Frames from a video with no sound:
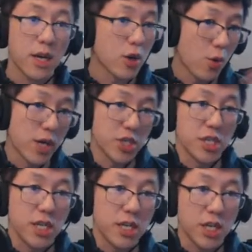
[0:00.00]

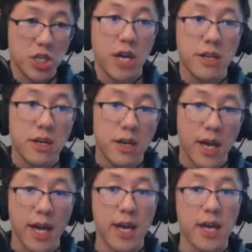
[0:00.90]
questioning each other
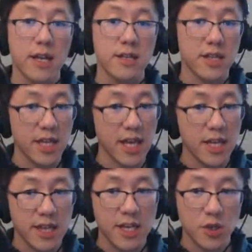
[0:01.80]
and thinking
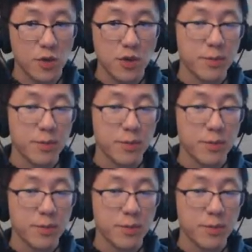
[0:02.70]
things through,